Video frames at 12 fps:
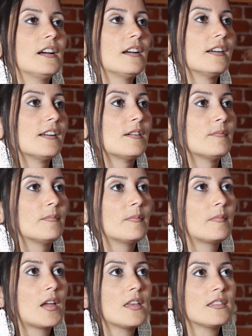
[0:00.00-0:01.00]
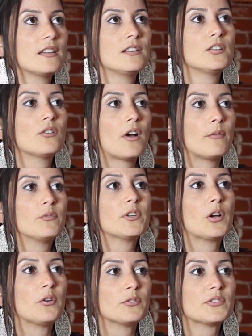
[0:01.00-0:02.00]
And then, I
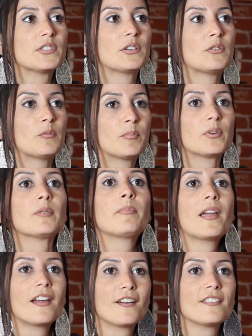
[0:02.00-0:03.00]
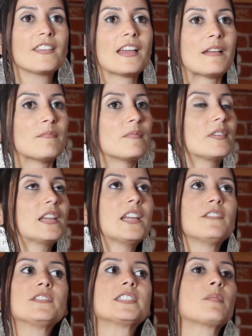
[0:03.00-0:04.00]
would also prepare them
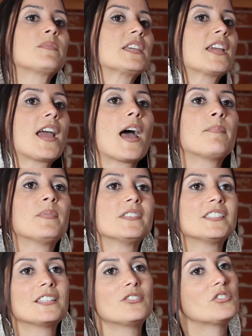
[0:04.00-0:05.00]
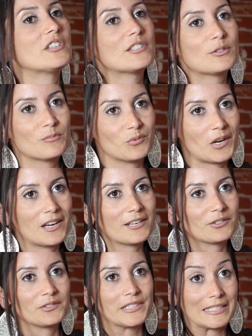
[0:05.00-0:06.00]
if something happens and you need to
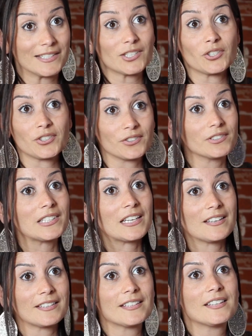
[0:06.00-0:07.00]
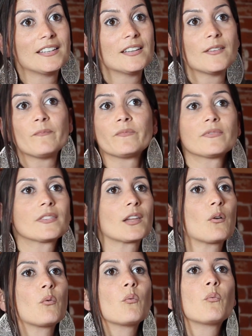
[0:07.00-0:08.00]
break your lease early.
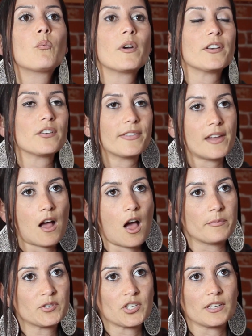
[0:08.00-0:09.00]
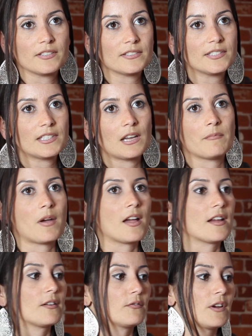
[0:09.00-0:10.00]
What are the options? Am
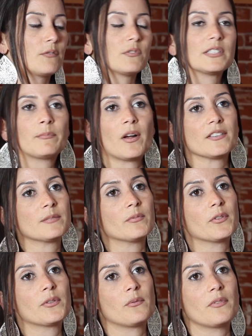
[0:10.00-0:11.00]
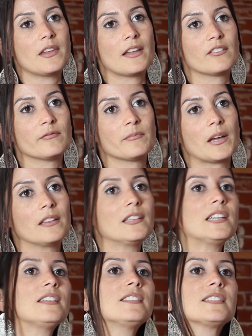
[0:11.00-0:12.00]
I rent responsible through the end of my
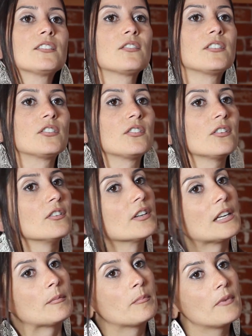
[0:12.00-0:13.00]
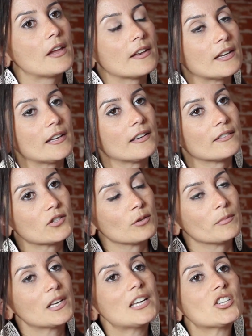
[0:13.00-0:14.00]
lease? Are there any
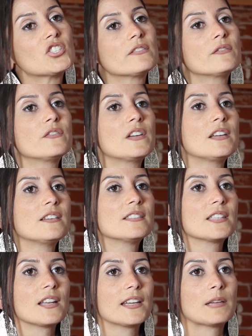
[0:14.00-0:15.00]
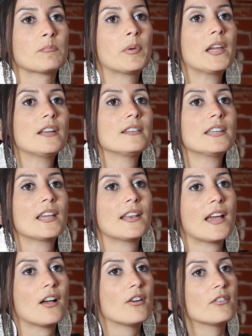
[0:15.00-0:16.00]
termination fees that I can pay to get
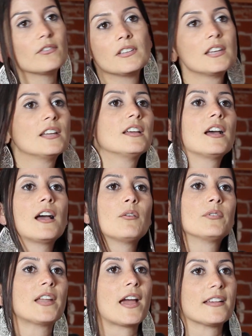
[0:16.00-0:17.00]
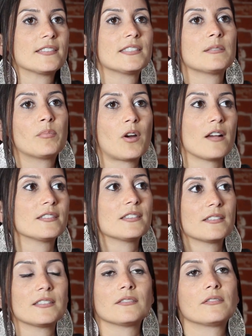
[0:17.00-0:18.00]
out? I would ask the
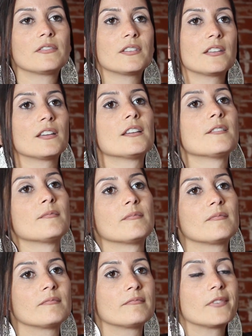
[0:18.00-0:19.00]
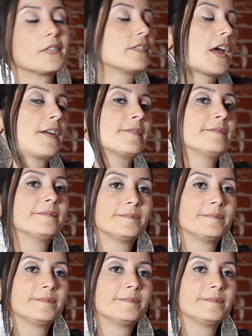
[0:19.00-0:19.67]
process of that.